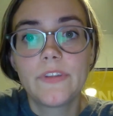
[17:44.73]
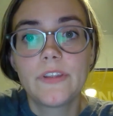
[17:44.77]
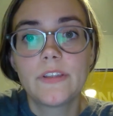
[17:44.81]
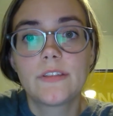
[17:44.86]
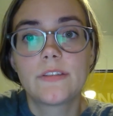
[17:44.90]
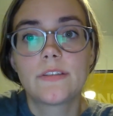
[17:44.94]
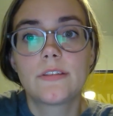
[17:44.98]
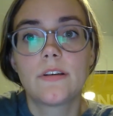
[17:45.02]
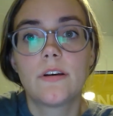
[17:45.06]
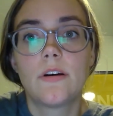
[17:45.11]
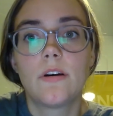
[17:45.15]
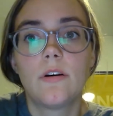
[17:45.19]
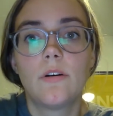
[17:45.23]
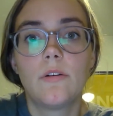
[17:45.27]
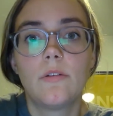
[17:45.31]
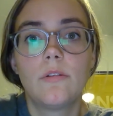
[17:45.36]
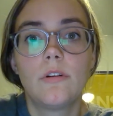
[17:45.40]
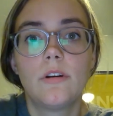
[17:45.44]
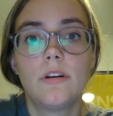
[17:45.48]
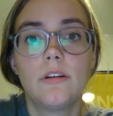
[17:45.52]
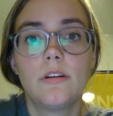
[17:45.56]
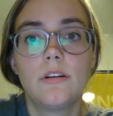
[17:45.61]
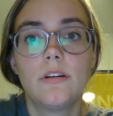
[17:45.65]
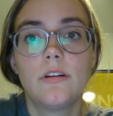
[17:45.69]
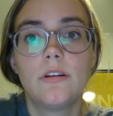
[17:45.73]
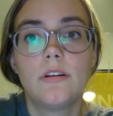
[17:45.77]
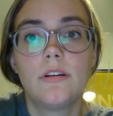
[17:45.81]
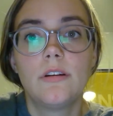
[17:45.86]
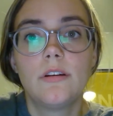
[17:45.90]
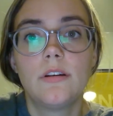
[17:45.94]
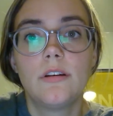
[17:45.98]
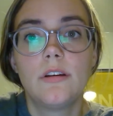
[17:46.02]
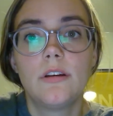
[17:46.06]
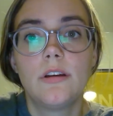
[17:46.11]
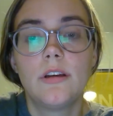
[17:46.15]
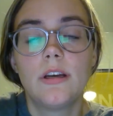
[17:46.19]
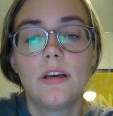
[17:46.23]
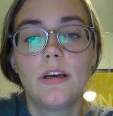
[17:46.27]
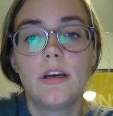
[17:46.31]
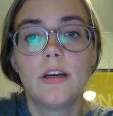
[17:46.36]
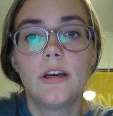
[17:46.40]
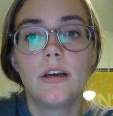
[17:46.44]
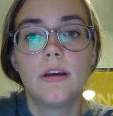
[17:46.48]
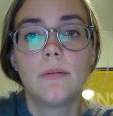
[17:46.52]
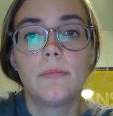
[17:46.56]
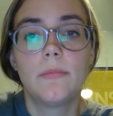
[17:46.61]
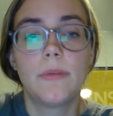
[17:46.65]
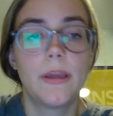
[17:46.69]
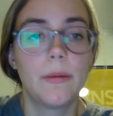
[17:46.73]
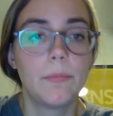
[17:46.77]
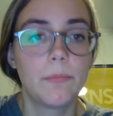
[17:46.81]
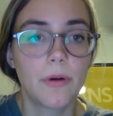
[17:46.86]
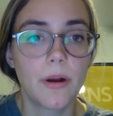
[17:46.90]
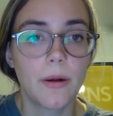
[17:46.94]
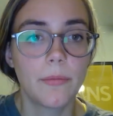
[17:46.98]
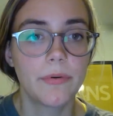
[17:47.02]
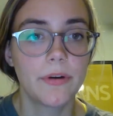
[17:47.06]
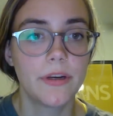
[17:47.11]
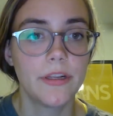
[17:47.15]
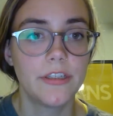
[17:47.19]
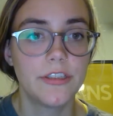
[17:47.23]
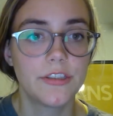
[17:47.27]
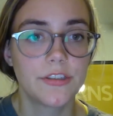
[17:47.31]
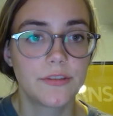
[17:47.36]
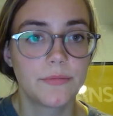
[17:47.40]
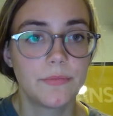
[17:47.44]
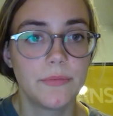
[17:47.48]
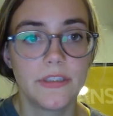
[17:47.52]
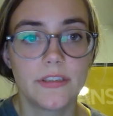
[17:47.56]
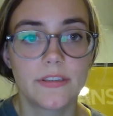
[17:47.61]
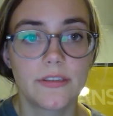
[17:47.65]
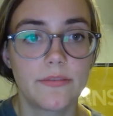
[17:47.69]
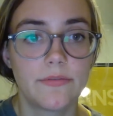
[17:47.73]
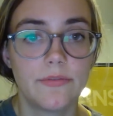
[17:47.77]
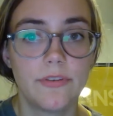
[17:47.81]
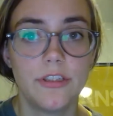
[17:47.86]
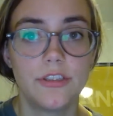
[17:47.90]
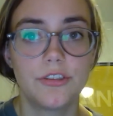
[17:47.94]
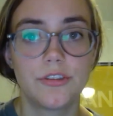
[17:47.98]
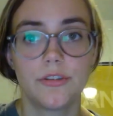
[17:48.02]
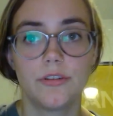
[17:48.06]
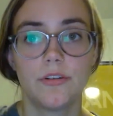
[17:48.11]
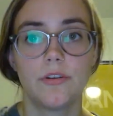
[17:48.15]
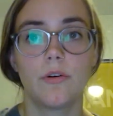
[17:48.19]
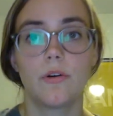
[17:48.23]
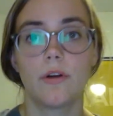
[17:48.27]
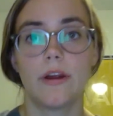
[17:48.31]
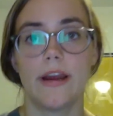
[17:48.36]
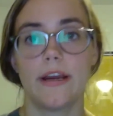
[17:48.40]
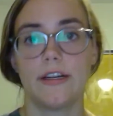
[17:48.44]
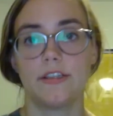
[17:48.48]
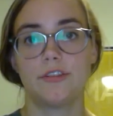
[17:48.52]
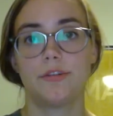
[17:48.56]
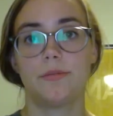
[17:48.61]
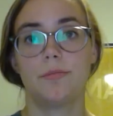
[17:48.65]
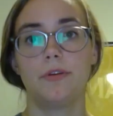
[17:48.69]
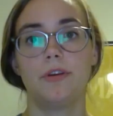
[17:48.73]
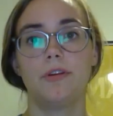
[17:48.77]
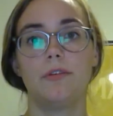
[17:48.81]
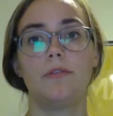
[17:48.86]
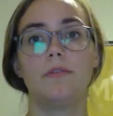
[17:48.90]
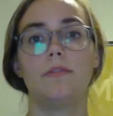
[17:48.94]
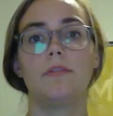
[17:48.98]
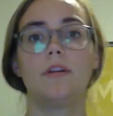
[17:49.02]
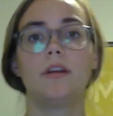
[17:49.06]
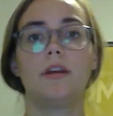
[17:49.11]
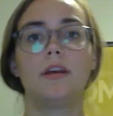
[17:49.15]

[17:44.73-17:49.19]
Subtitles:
So, and property just means a feature or attribute.